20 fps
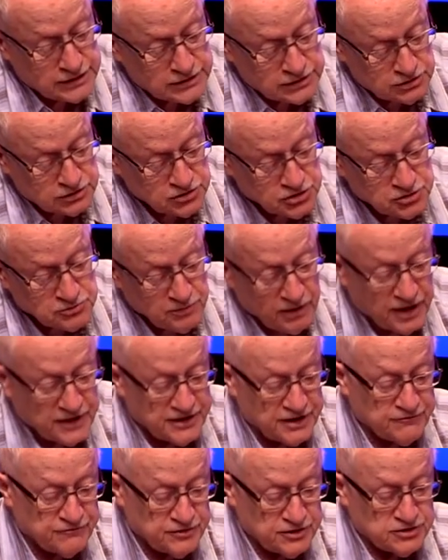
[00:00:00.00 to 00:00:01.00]
So this is my,
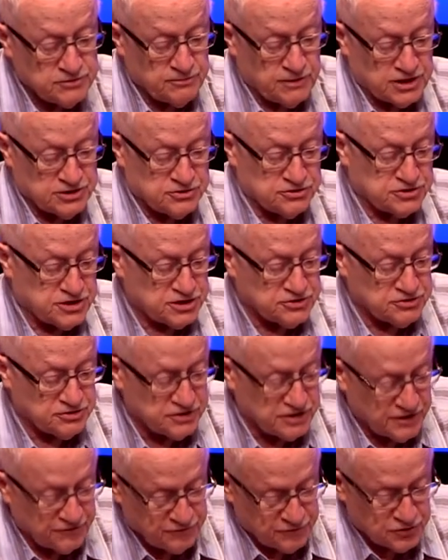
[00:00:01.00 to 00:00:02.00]
my suggested
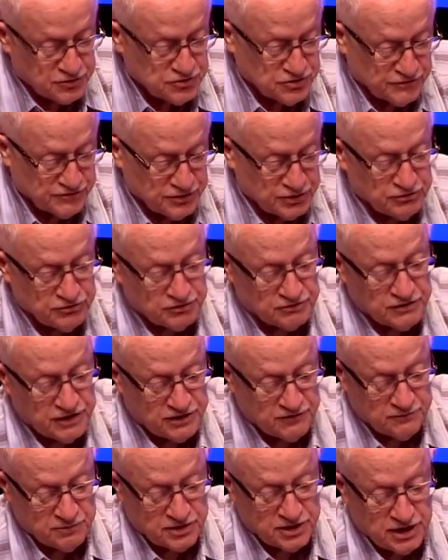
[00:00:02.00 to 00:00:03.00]
definition of
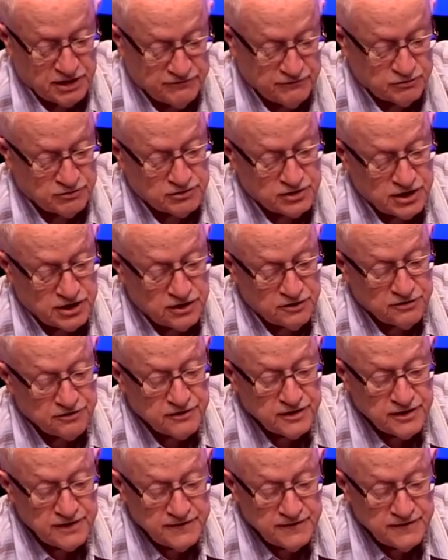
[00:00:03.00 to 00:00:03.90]
integrative behavioral health